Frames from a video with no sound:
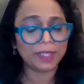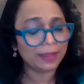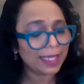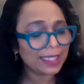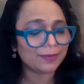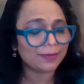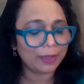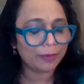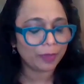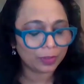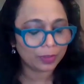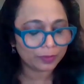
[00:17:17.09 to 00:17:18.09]
And that's why
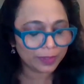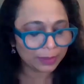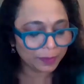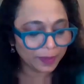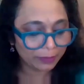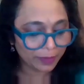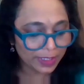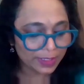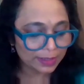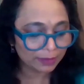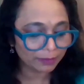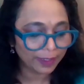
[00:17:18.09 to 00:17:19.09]
one of the big
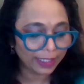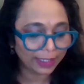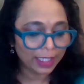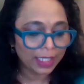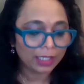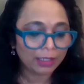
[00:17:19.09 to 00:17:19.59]
reasons why